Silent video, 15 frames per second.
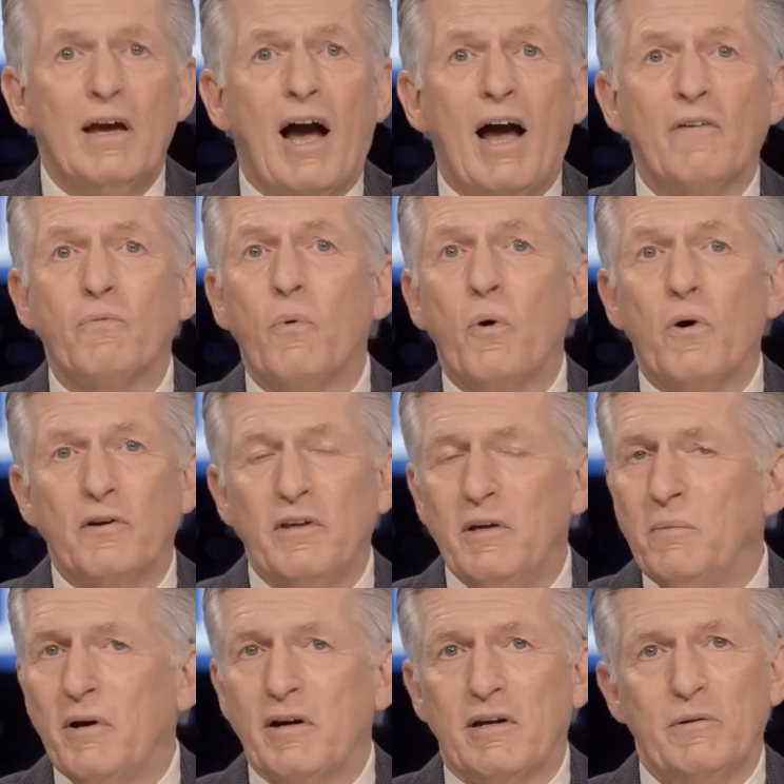I've warned the
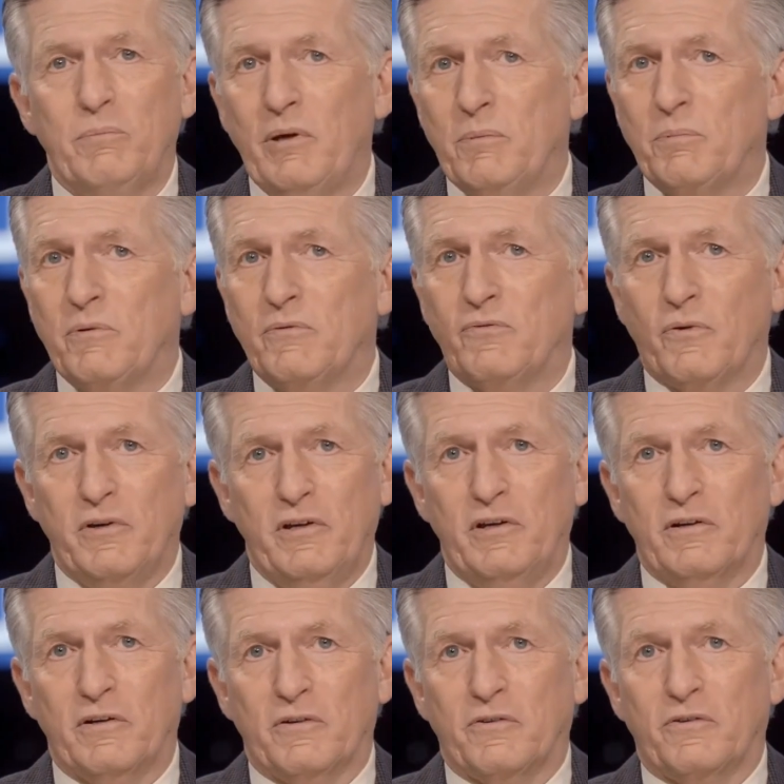American people for
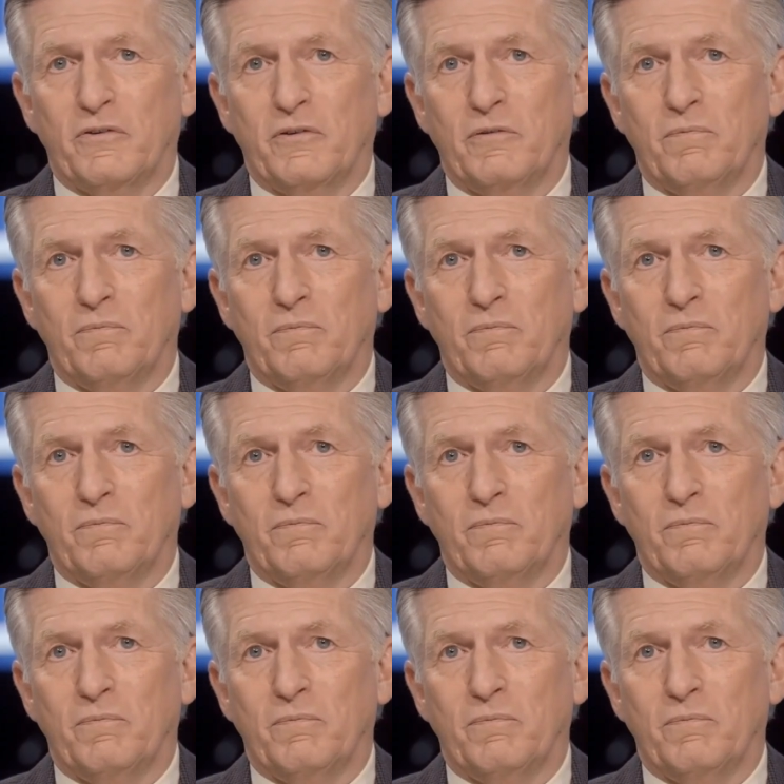years